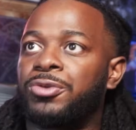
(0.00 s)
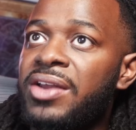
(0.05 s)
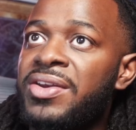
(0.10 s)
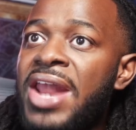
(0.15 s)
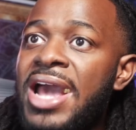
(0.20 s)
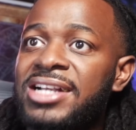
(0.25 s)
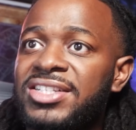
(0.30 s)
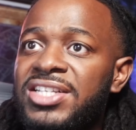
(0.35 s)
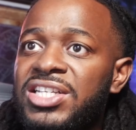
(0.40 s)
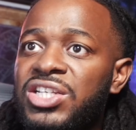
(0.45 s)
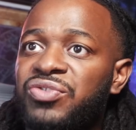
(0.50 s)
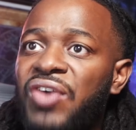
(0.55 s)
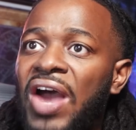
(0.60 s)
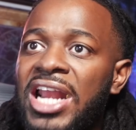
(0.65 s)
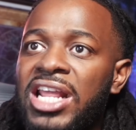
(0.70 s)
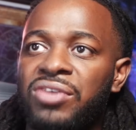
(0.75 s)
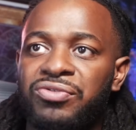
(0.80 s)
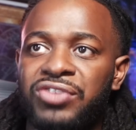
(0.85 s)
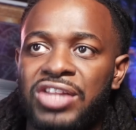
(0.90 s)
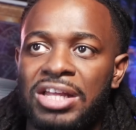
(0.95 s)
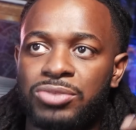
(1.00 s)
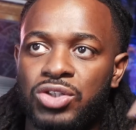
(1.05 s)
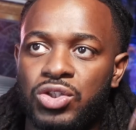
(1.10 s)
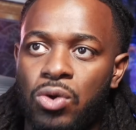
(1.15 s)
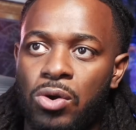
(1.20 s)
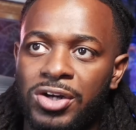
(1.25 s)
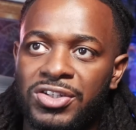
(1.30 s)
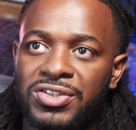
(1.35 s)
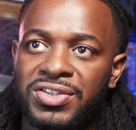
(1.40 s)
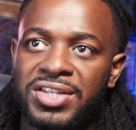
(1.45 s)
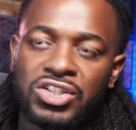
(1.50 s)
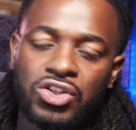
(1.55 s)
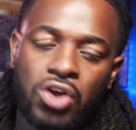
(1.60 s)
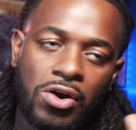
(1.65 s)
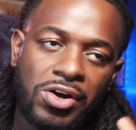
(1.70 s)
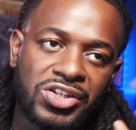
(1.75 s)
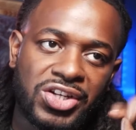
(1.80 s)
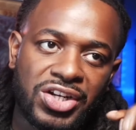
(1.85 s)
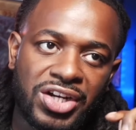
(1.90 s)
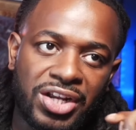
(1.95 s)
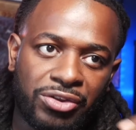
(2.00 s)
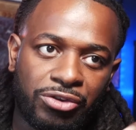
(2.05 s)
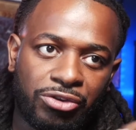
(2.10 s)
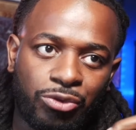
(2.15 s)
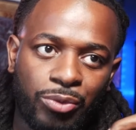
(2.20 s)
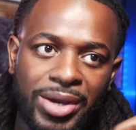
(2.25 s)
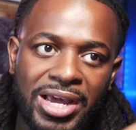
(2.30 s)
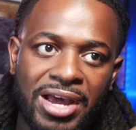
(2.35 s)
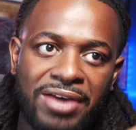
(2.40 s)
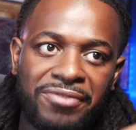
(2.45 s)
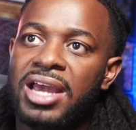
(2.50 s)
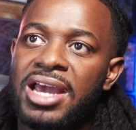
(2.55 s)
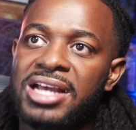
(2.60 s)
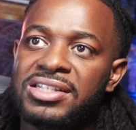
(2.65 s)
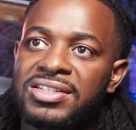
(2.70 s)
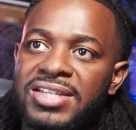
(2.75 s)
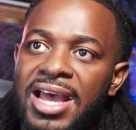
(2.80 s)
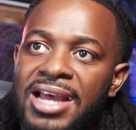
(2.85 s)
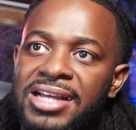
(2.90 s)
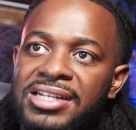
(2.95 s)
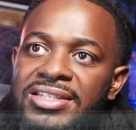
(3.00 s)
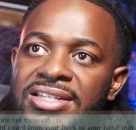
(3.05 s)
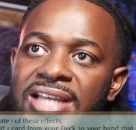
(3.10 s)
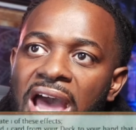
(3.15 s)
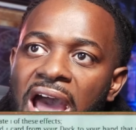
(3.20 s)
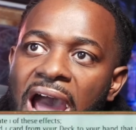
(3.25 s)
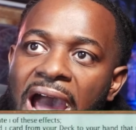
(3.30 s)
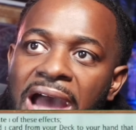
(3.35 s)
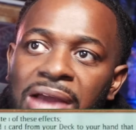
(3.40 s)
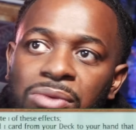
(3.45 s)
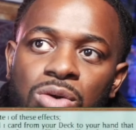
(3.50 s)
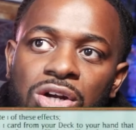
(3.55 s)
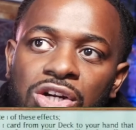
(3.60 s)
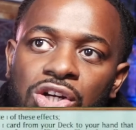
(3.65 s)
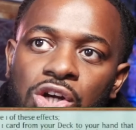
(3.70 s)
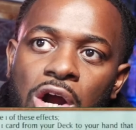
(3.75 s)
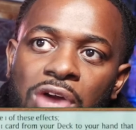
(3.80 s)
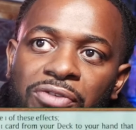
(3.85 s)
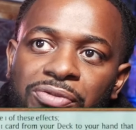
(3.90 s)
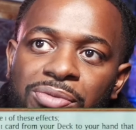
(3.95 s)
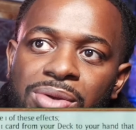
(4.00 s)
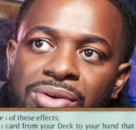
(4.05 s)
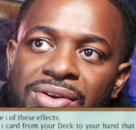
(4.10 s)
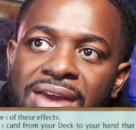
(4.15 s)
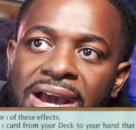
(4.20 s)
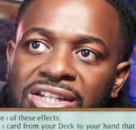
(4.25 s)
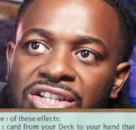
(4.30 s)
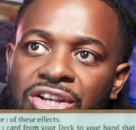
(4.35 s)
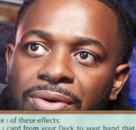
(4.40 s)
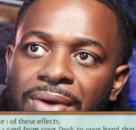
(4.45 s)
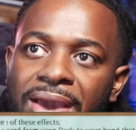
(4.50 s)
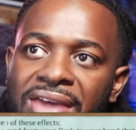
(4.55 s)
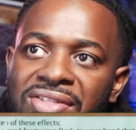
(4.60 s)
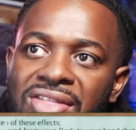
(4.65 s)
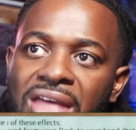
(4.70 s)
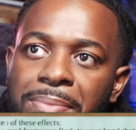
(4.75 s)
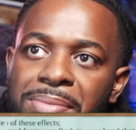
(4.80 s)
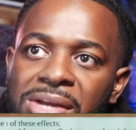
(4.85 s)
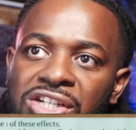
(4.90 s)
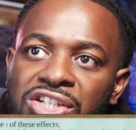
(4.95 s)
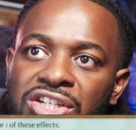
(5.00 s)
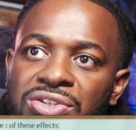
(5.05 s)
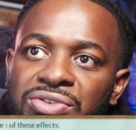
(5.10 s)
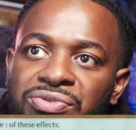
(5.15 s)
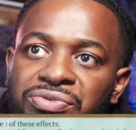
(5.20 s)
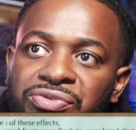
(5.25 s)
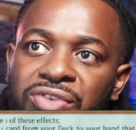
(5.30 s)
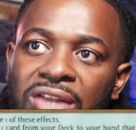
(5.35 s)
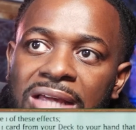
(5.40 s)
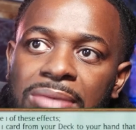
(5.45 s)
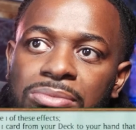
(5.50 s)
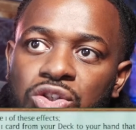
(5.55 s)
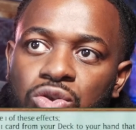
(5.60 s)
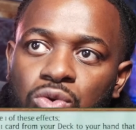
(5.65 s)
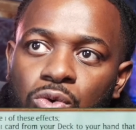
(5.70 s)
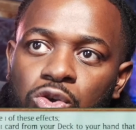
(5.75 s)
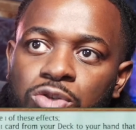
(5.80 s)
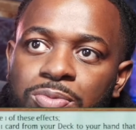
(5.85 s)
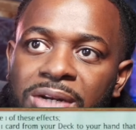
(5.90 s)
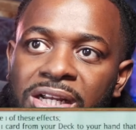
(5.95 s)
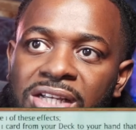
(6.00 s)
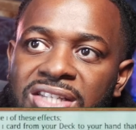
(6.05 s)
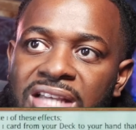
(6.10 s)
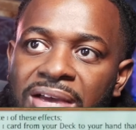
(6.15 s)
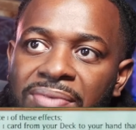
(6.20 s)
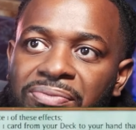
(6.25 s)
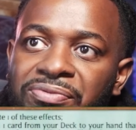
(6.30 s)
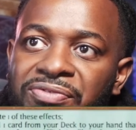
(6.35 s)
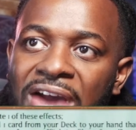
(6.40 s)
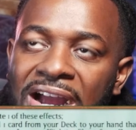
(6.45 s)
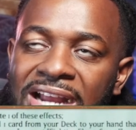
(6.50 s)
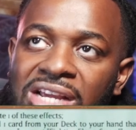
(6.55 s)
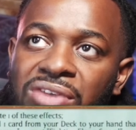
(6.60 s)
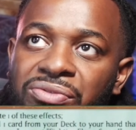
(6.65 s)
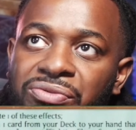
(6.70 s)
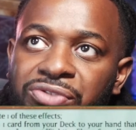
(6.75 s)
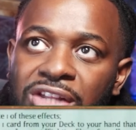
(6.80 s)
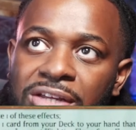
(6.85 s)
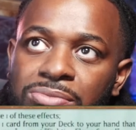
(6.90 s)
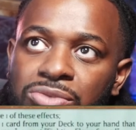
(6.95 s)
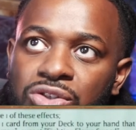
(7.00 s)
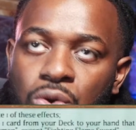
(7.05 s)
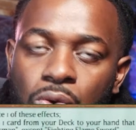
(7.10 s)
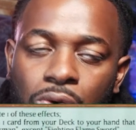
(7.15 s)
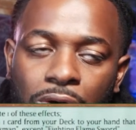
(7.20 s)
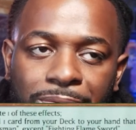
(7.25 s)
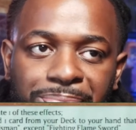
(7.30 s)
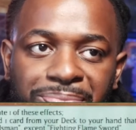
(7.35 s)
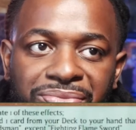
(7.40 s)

Next is Fighting Flame Sword. This card is another 3 of. It says add 1 card from your deck to your hand that mentions Flame Swordsman except Fighting Flame Sword.